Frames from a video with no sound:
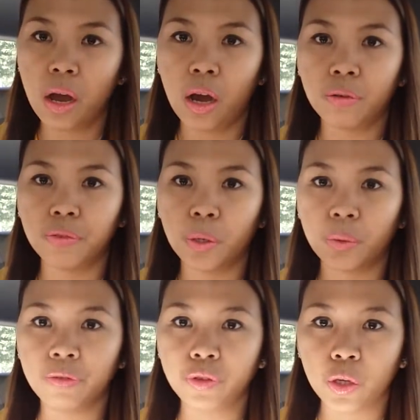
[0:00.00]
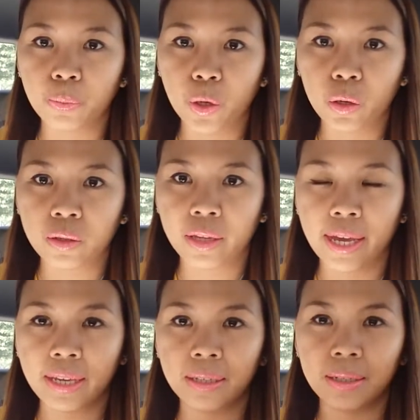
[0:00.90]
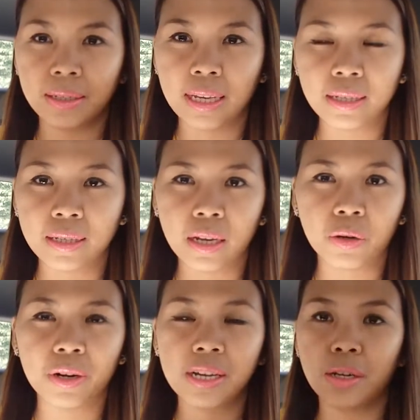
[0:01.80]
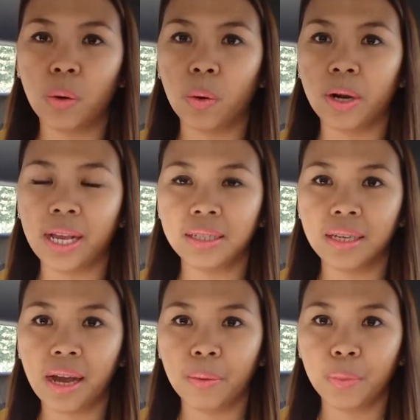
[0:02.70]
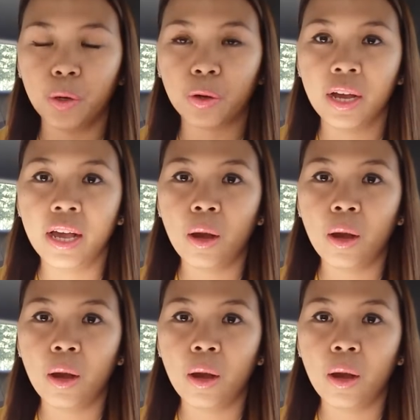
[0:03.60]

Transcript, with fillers: of your review book like in the TEAS Secret or ATI book.